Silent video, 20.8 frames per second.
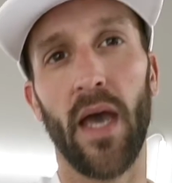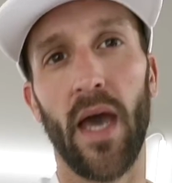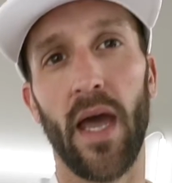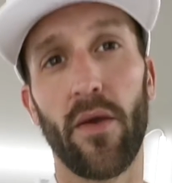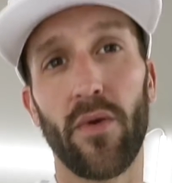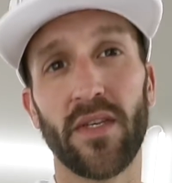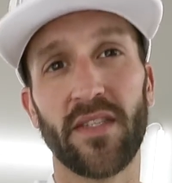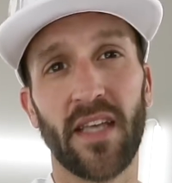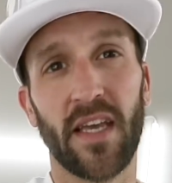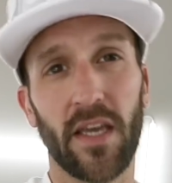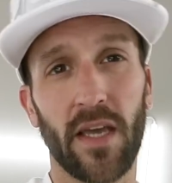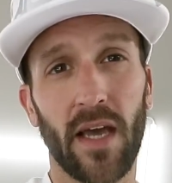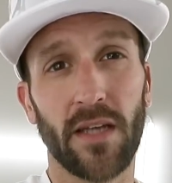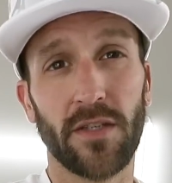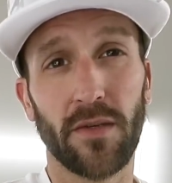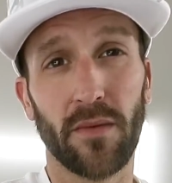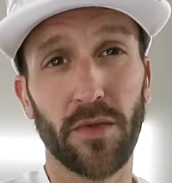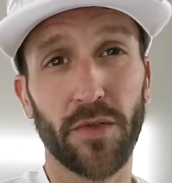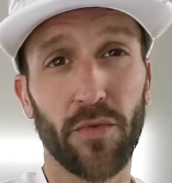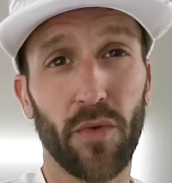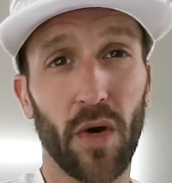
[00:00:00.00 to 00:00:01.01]
Anyways, thank you
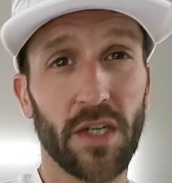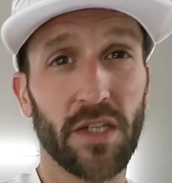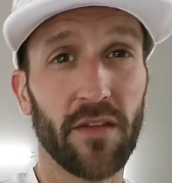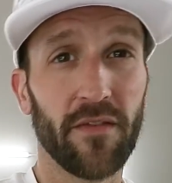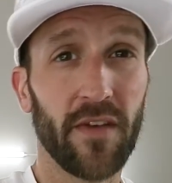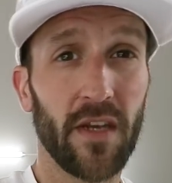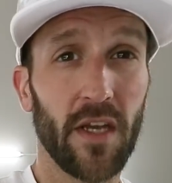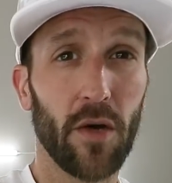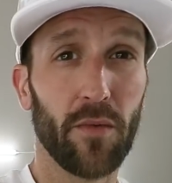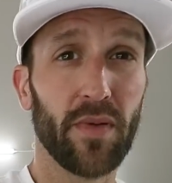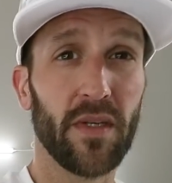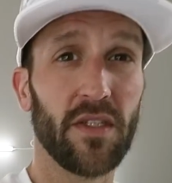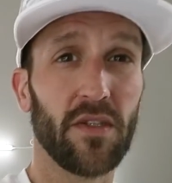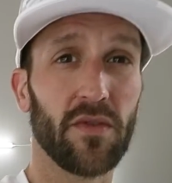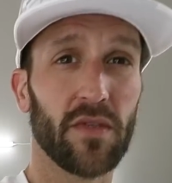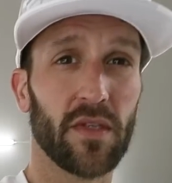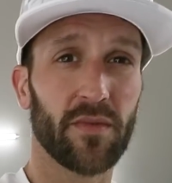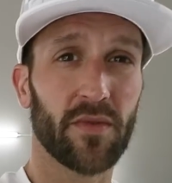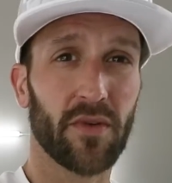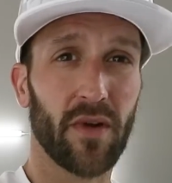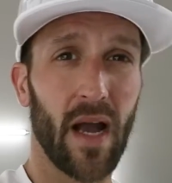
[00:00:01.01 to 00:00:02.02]
guys so much for watching the video. Please
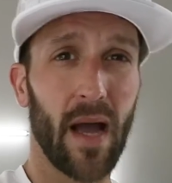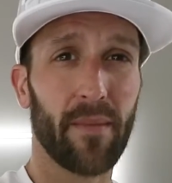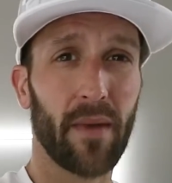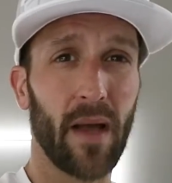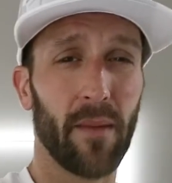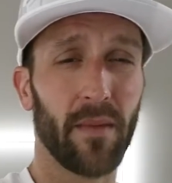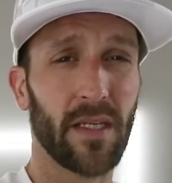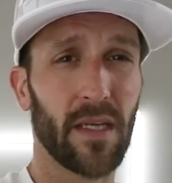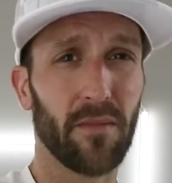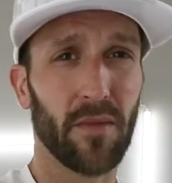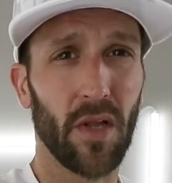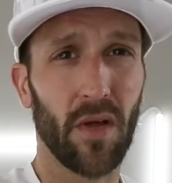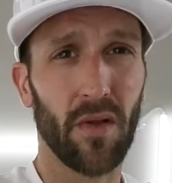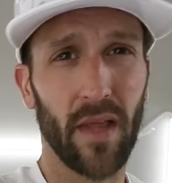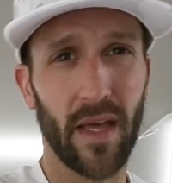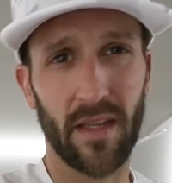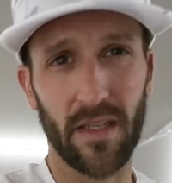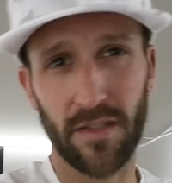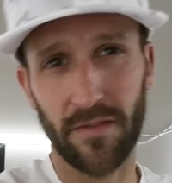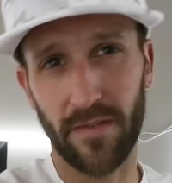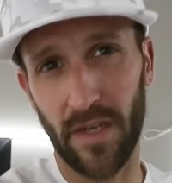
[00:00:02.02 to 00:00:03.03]
do subscribe, comment down below,
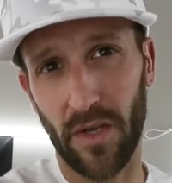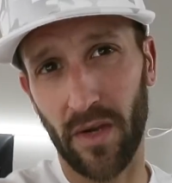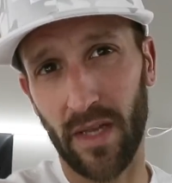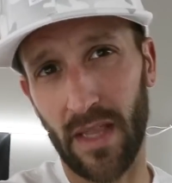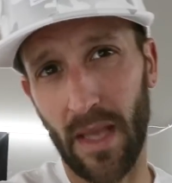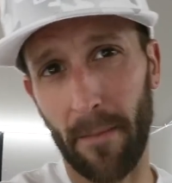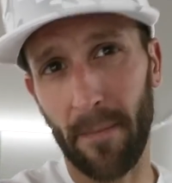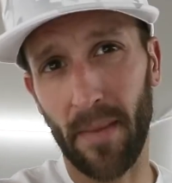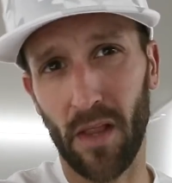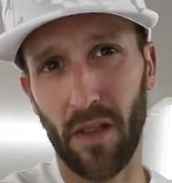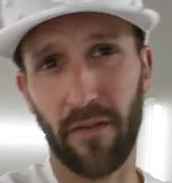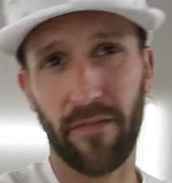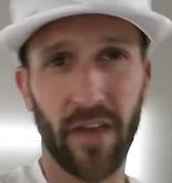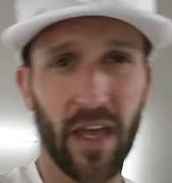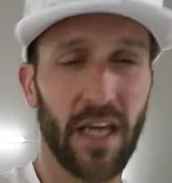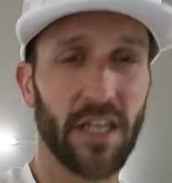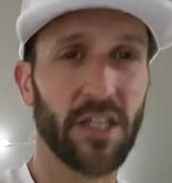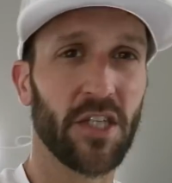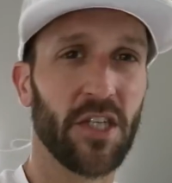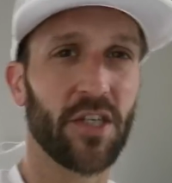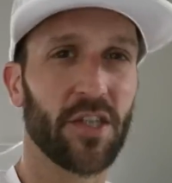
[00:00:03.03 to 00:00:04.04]
like this video, hit that bell
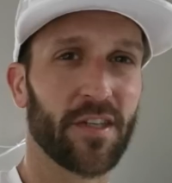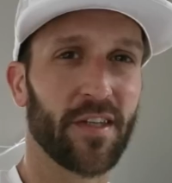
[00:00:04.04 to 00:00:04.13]
notification.